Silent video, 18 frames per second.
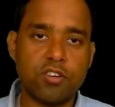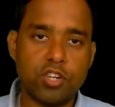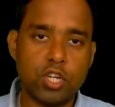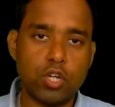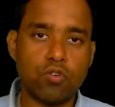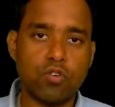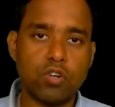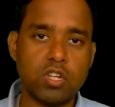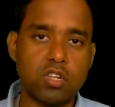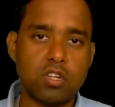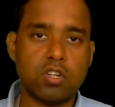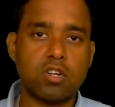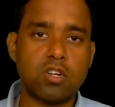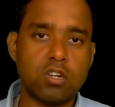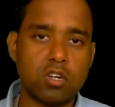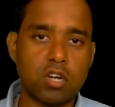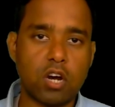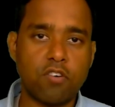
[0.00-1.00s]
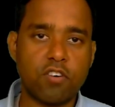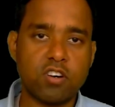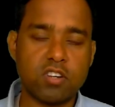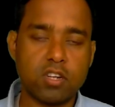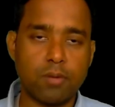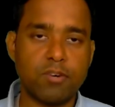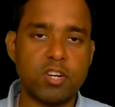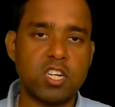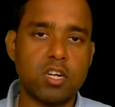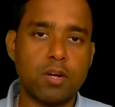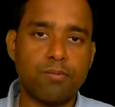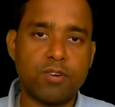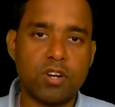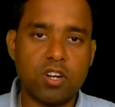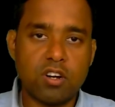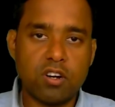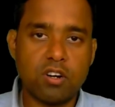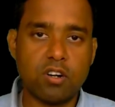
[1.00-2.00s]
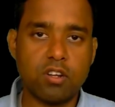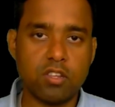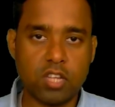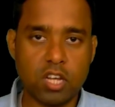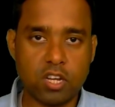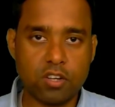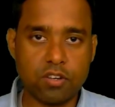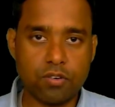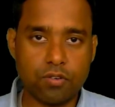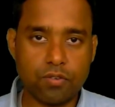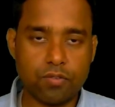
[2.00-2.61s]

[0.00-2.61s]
see you in our summary chapter. Thank you.